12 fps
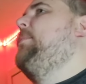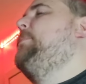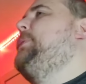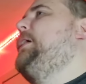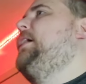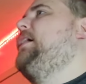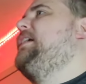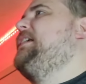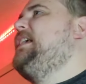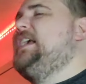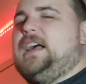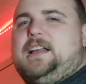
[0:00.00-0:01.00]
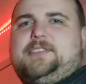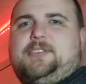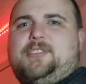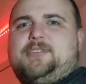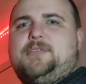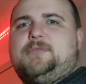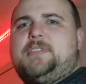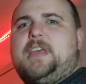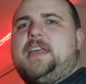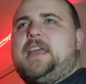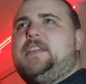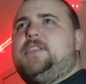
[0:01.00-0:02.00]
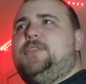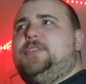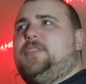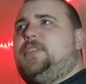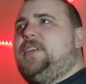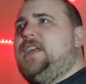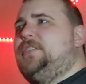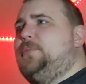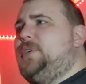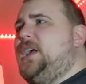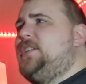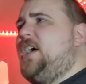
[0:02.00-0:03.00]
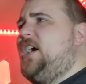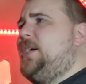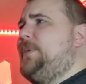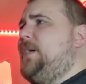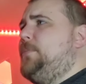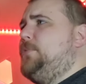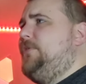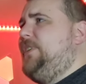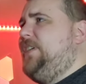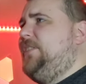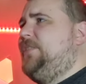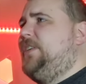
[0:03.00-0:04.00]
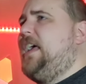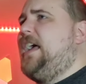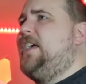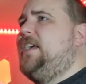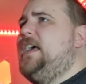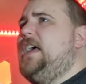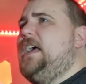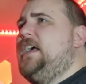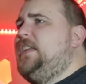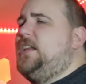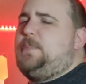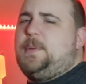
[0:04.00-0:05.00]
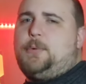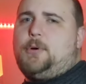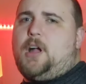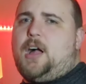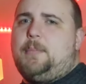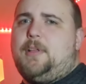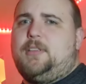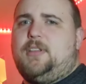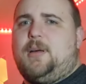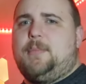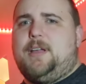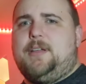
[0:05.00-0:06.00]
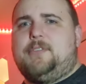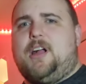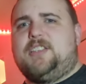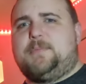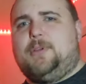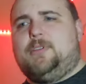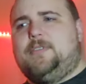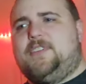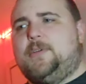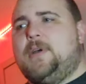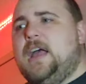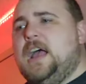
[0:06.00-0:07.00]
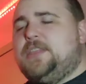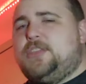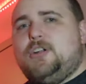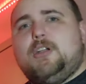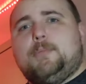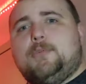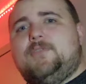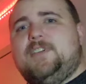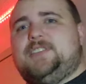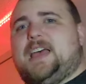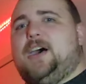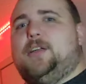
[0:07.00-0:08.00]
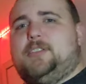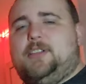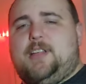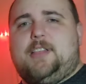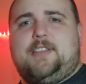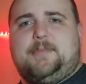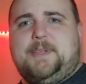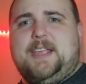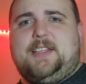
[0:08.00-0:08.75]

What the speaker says: But yeah, so those are the things. When I talk about movies that, and people commented on my non-spoiler review, there are movies out there that this